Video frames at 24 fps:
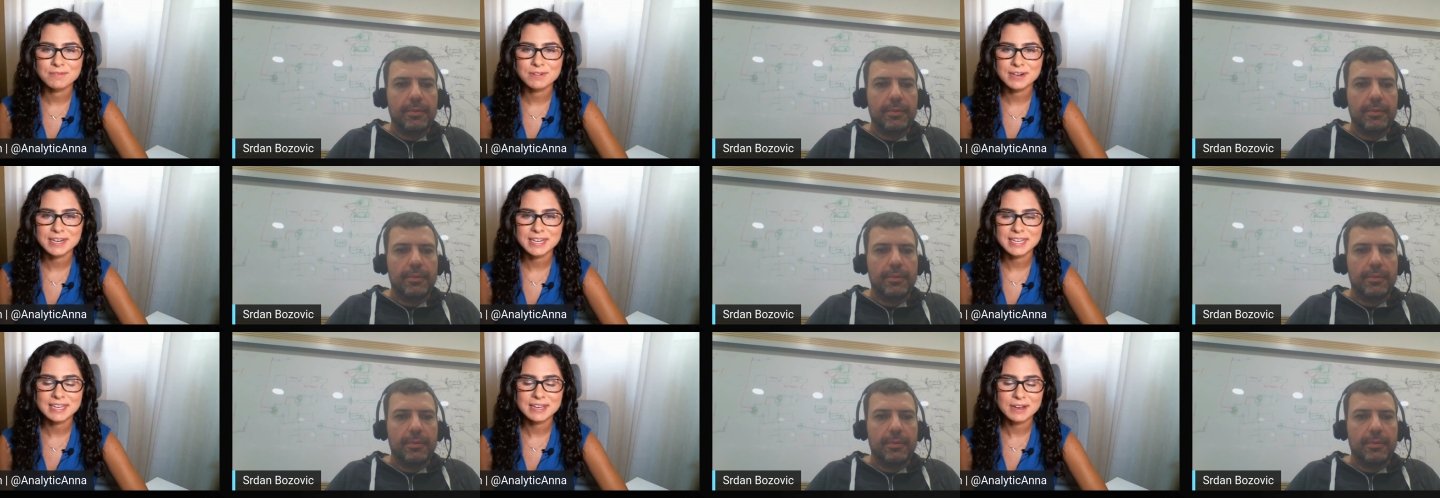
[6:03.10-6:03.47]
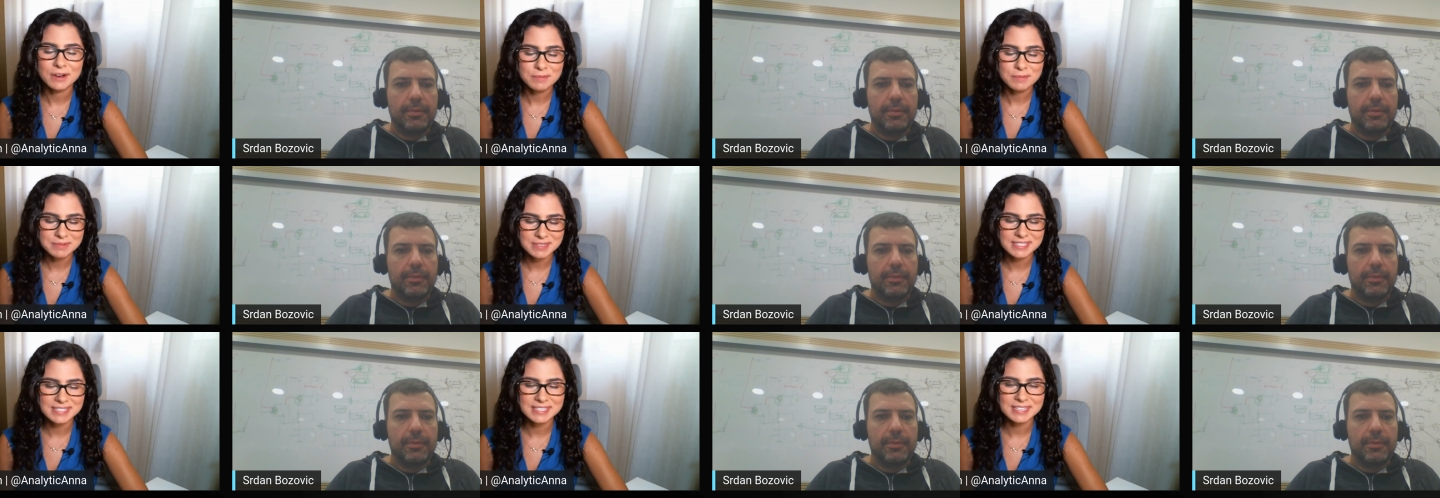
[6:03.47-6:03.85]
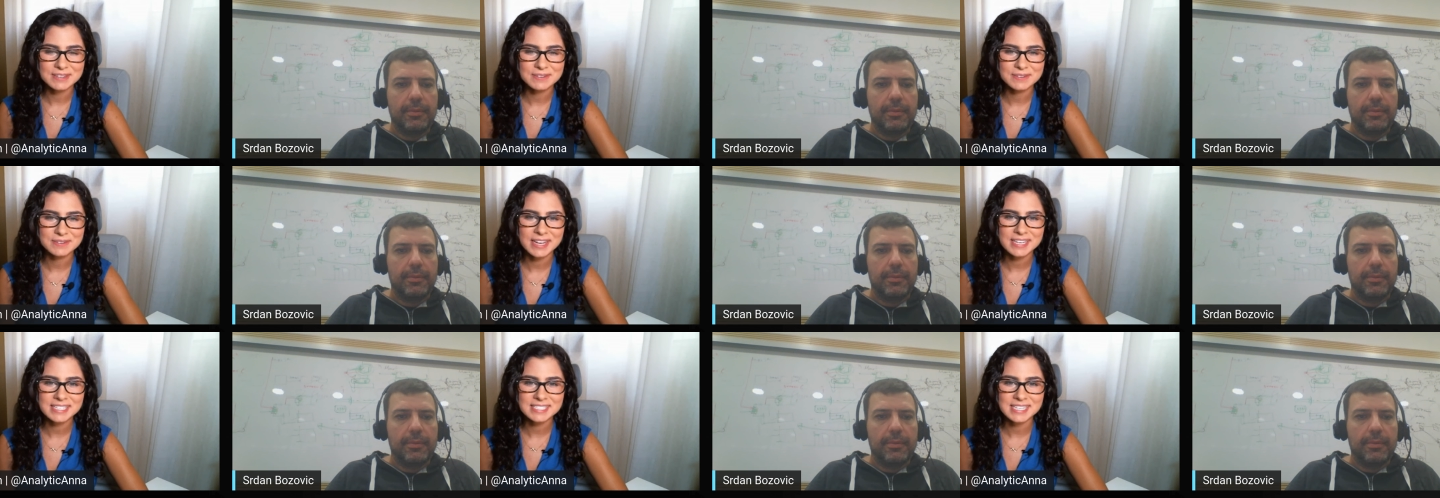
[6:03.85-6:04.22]
Speaker 1: we hope to see you
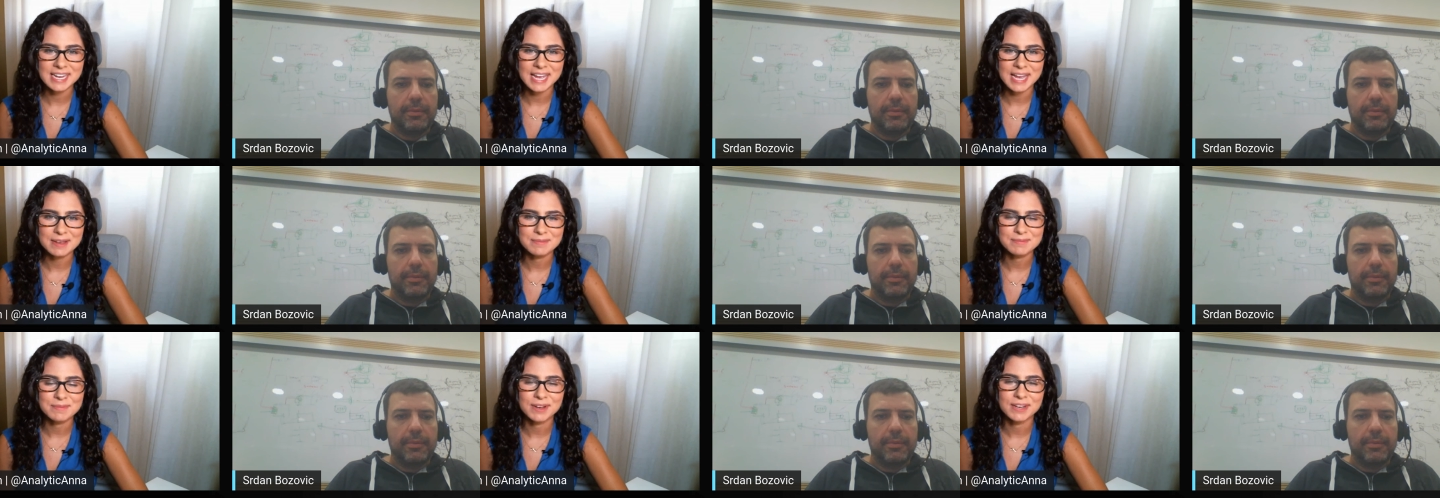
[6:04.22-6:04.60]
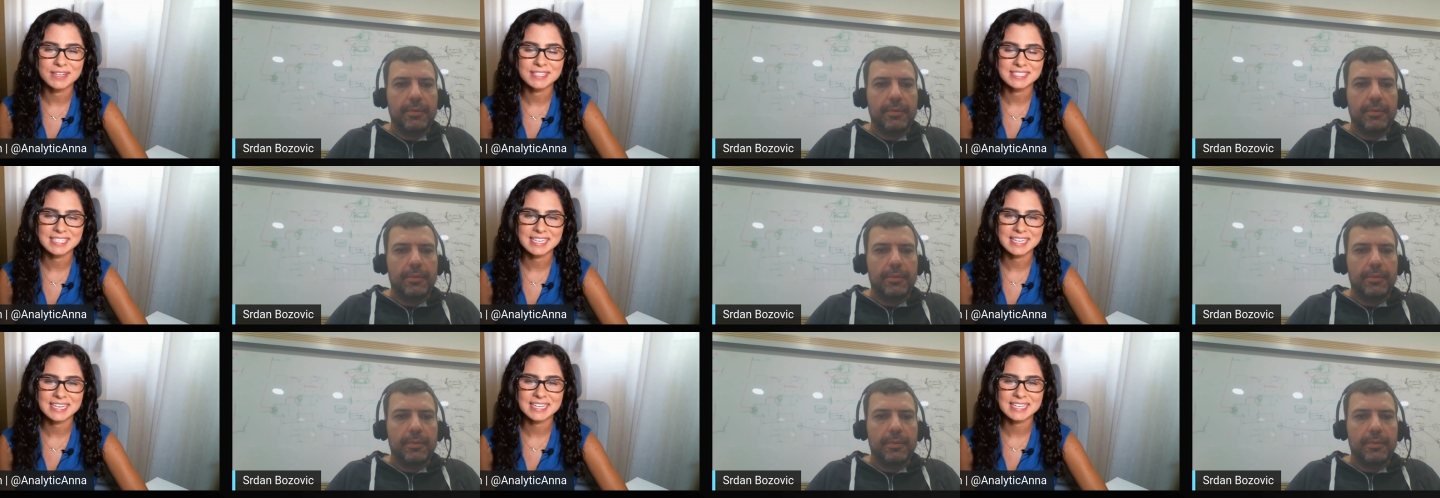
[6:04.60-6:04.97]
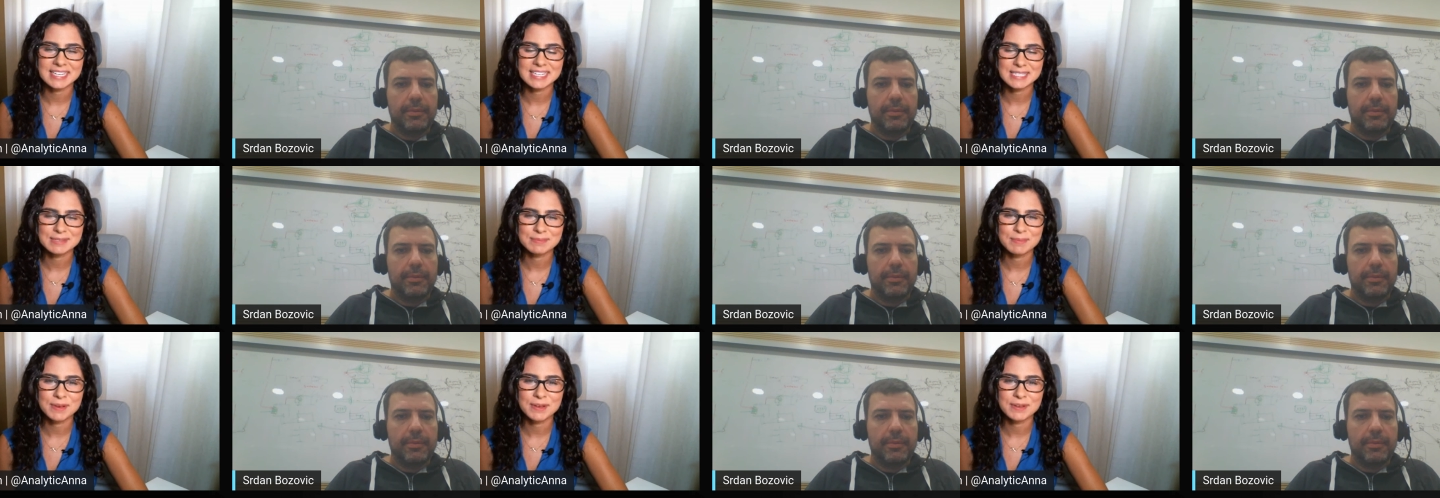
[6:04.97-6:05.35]
next time on Data
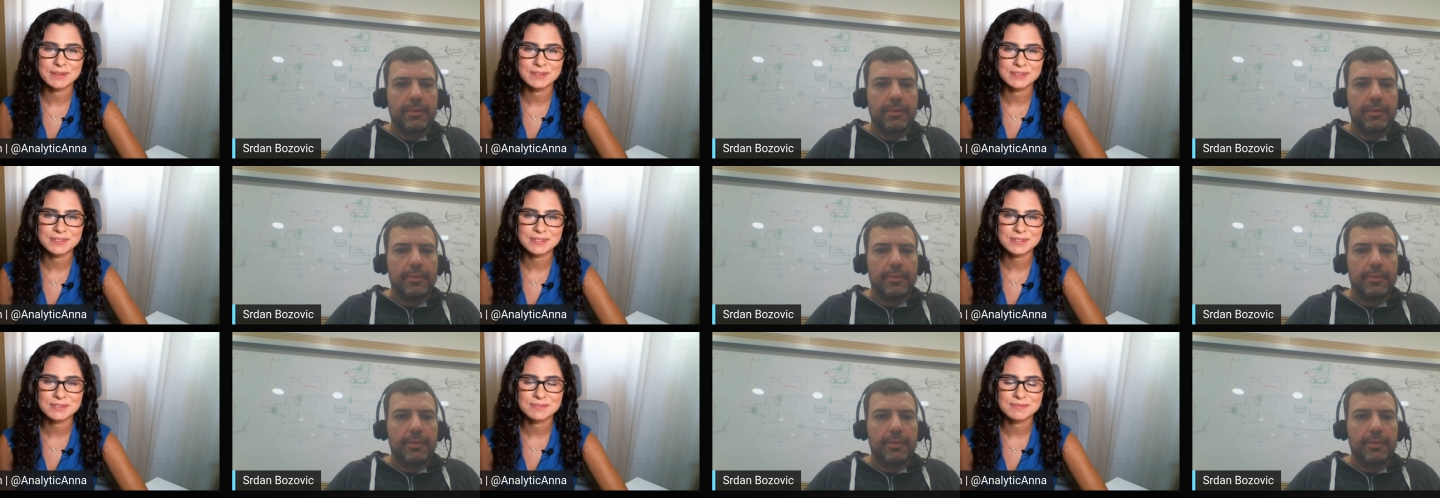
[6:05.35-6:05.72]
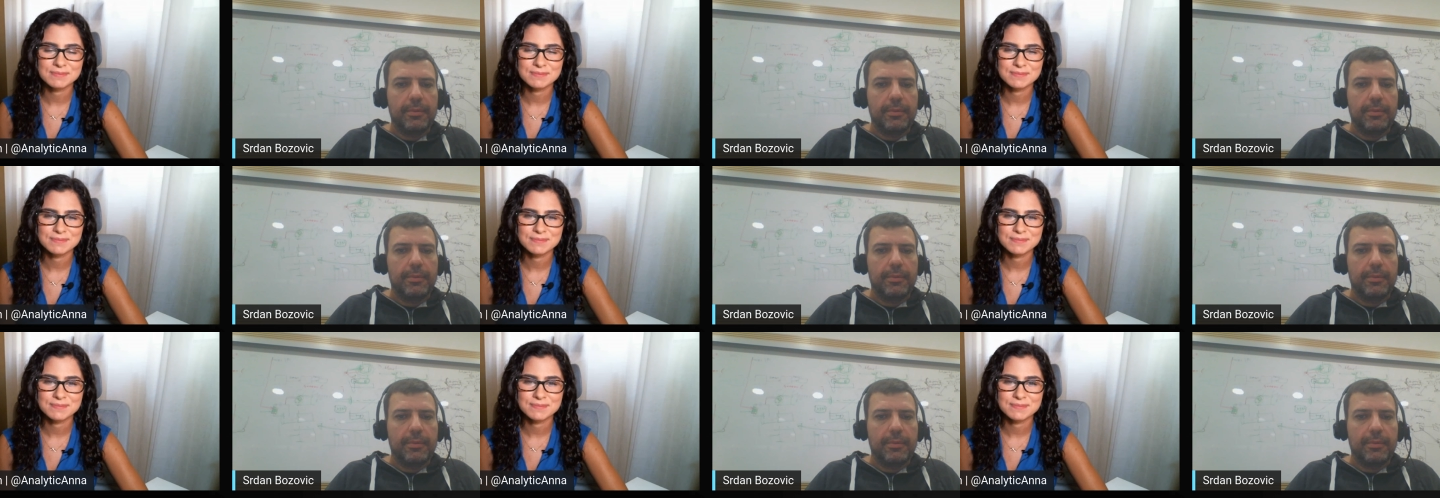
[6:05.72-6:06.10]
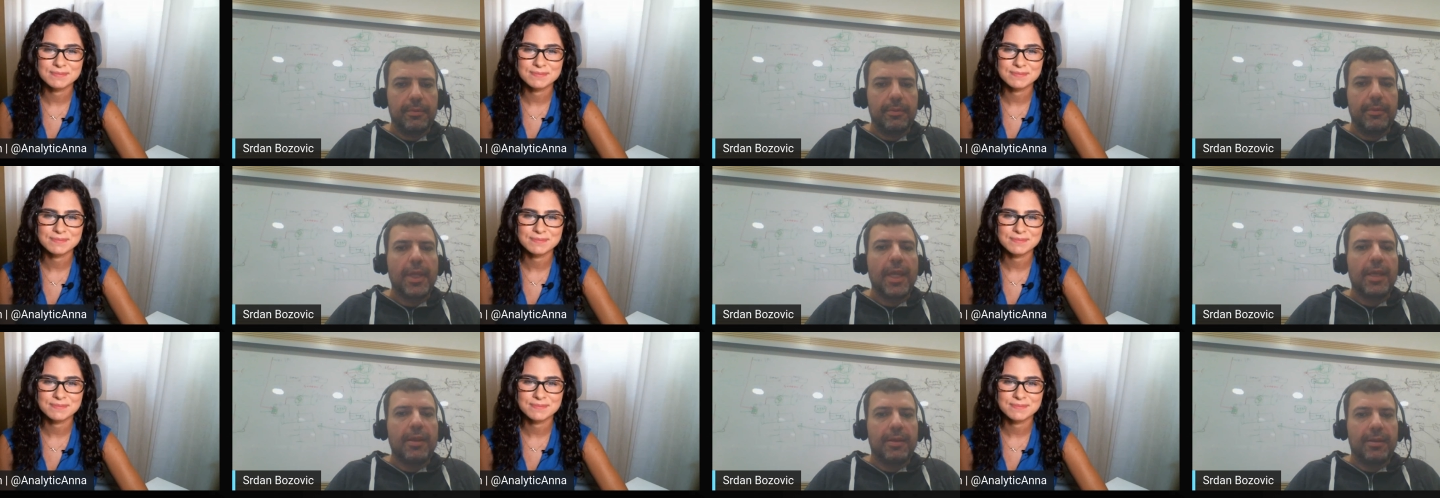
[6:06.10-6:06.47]
Exposed.
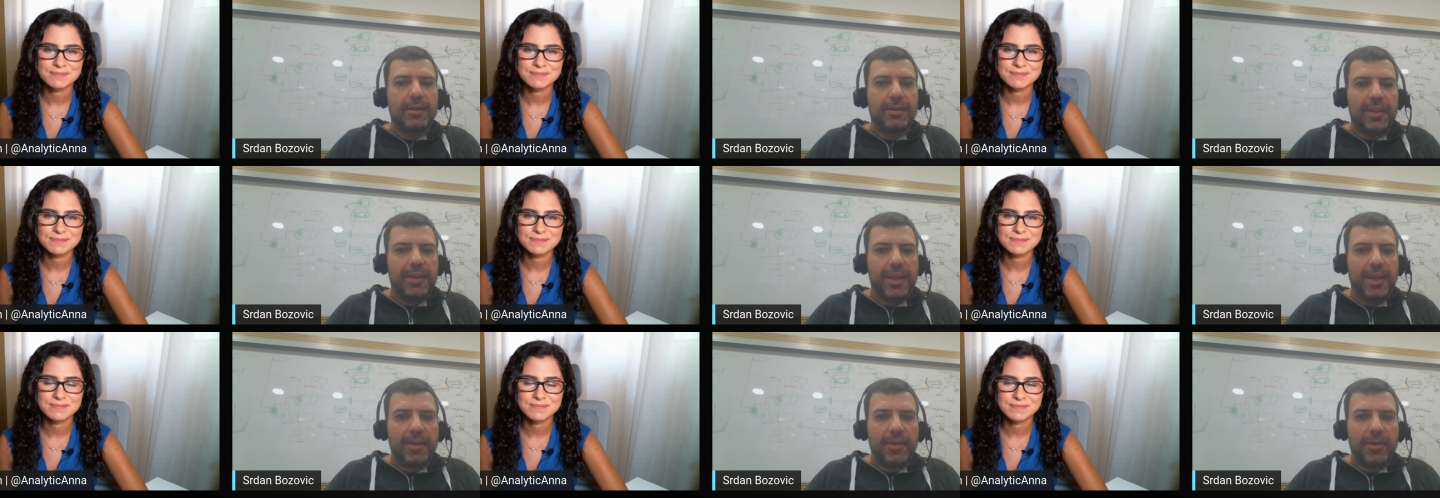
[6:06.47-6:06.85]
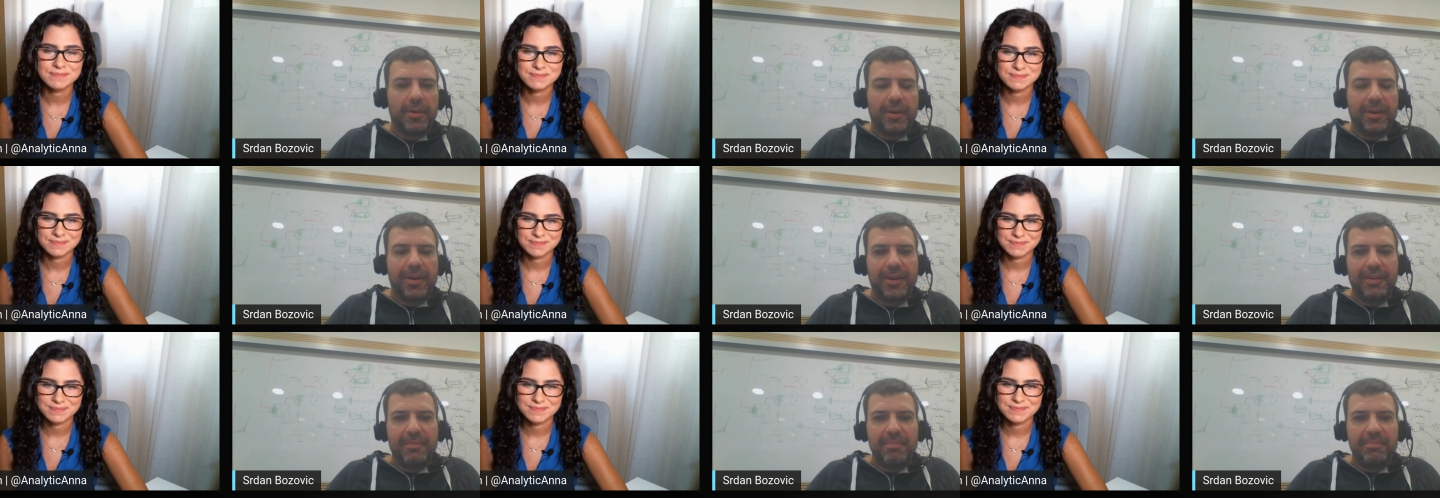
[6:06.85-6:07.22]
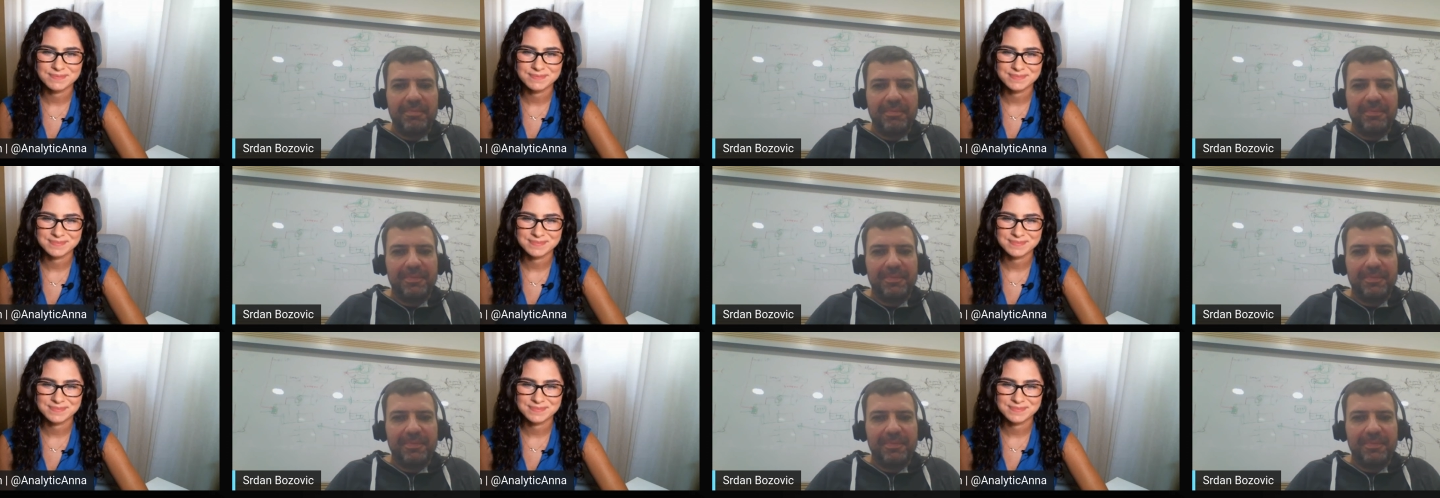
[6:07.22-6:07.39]
Speaker 2: Thank you, Anna.